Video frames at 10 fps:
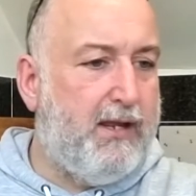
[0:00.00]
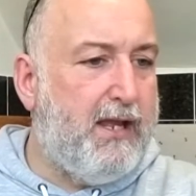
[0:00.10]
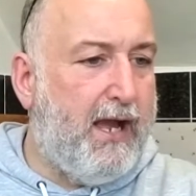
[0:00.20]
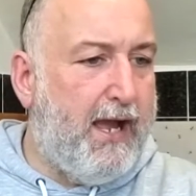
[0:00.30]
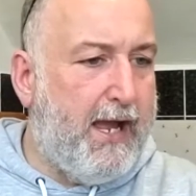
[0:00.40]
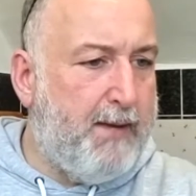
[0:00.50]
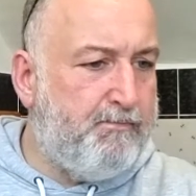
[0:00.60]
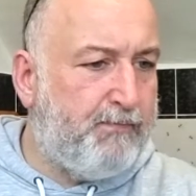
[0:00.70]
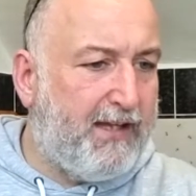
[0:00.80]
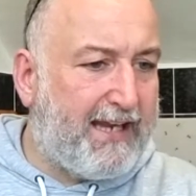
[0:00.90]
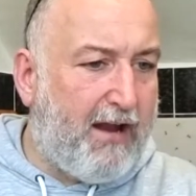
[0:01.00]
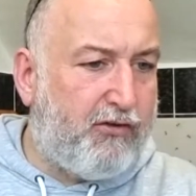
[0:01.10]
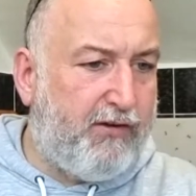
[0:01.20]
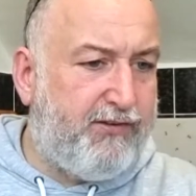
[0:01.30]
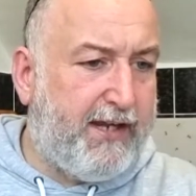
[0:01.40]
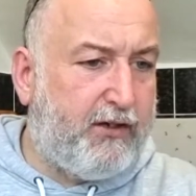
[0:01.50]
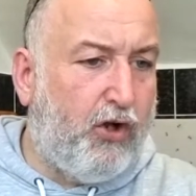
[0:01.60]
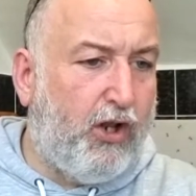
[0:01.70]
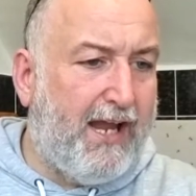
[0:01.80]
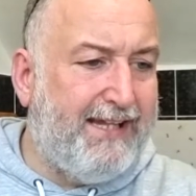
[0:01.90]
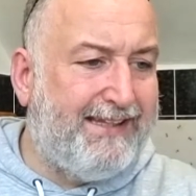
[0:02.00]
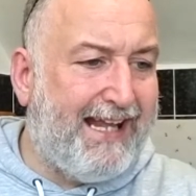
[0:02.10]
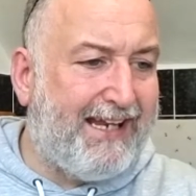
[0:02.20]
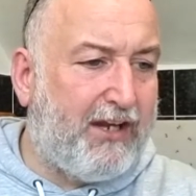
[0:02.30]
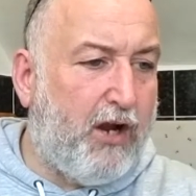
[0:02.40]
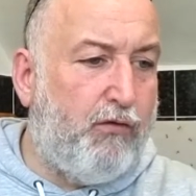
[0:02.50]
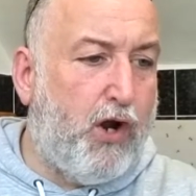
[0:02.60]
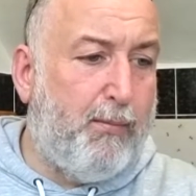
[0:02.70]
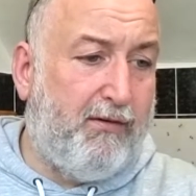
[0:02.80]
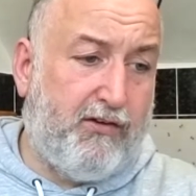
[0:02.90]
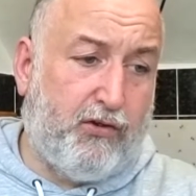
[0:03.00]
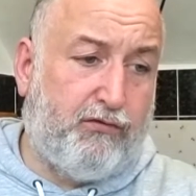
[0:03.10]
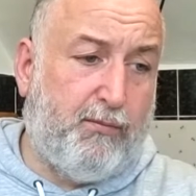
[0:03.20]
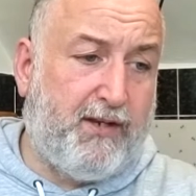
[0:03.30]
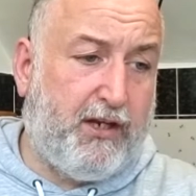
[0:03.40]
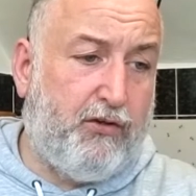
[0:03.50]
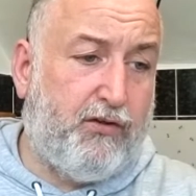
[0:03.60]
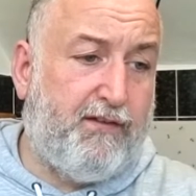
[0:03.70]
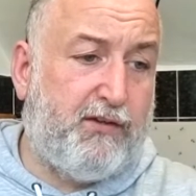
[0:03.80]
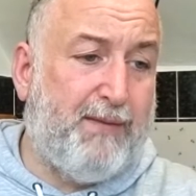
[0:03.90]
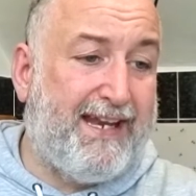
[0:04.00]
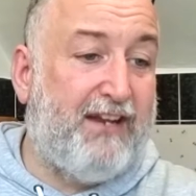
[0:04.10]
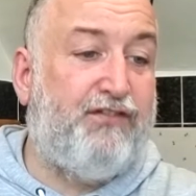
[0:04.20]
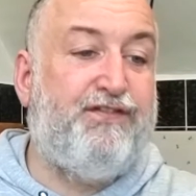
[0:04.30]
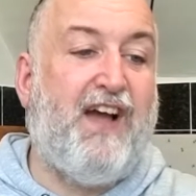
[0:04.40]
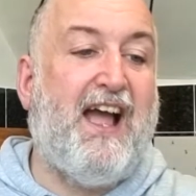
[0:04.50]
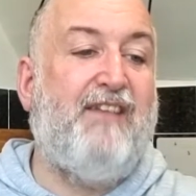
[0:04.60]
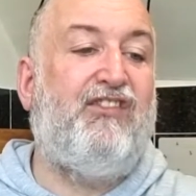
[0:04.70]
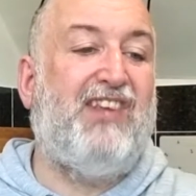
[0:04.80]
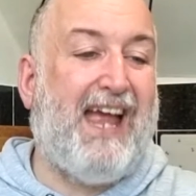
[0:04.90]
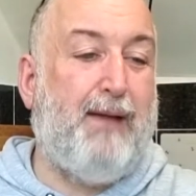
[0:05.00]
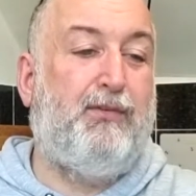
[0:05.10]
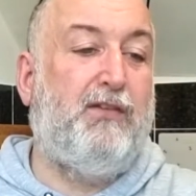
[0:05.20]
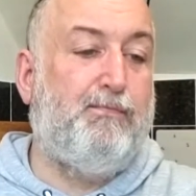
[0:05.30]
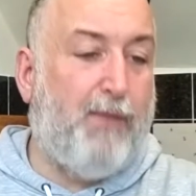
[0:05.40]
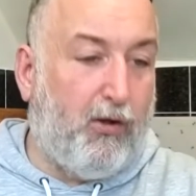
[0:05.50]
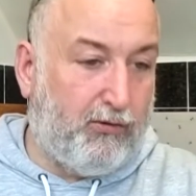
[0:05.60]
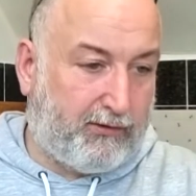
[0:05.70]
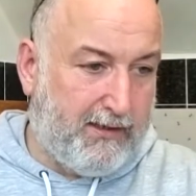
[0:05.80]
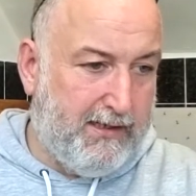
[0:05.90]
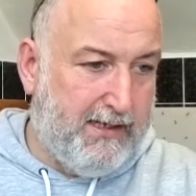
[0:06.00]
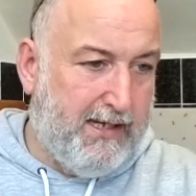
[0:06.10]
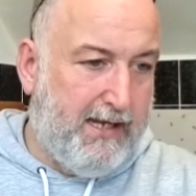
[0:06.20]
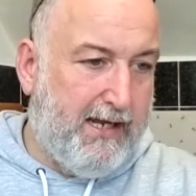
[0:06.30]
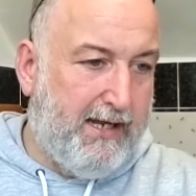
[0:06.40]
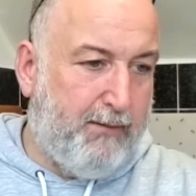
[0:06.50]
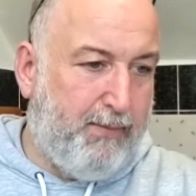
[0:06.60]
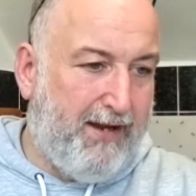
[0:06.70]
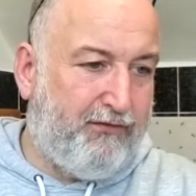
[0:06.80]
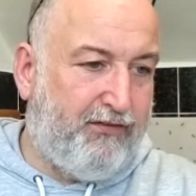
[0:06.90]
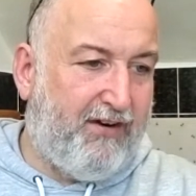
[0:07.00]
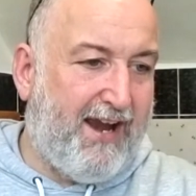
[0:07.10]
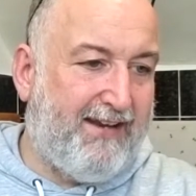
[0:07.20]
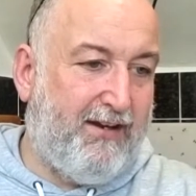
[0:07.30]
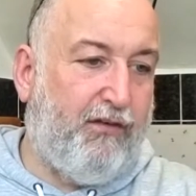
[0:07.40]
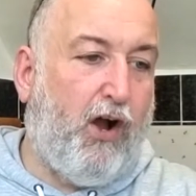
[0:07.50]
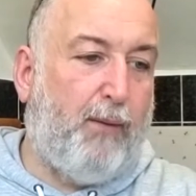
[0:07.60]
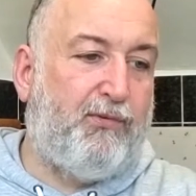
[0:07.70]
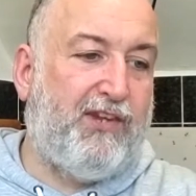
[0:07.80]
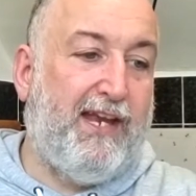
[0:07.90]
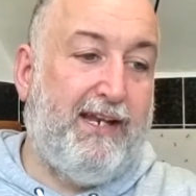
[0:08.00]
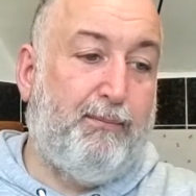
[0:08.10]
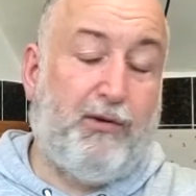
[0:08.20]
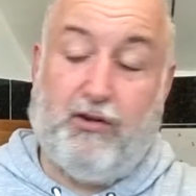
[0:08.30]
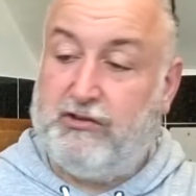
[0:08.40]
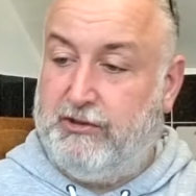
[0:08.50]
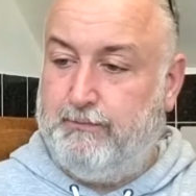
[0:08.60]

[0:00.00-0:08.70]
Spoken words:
Characteristic colour and delicate aroma result from the use of as many as 5 types of malt and the best variety of hops in the production.